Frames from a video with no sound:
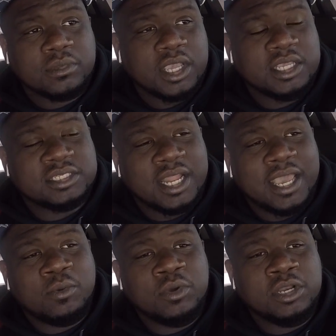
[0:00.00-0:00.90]
It's
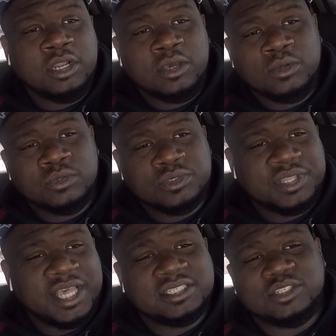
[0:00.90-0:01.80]
like one of those
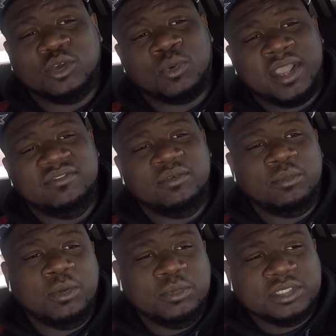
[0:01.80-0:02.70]
That's So Raven
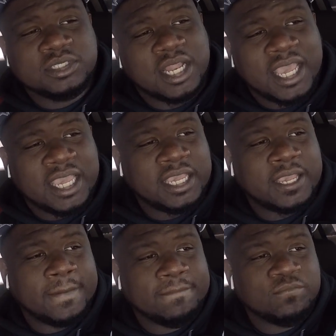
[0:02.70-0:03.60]
moments. Like,
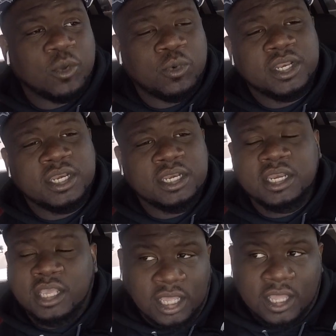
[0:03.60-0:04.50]

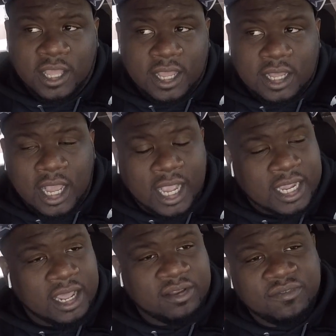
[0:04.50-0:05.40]
when I
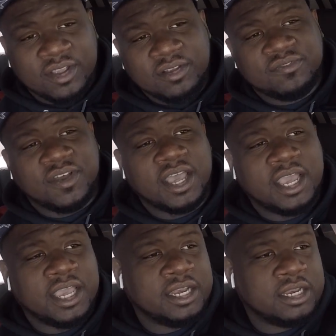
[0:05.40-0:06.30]
kind of
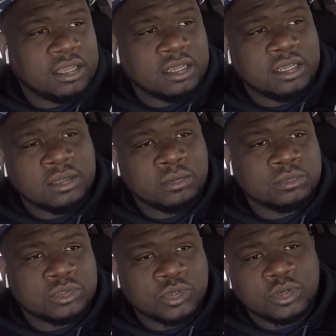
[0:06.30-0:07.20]
verified
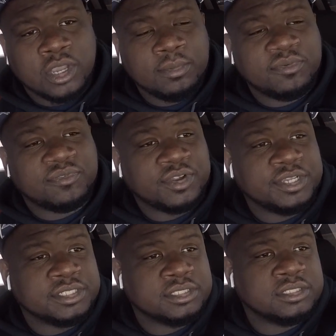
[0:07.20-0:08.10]
through a couple
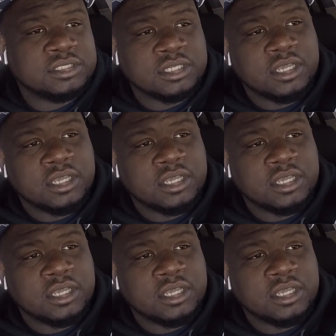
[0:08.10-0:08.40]
friends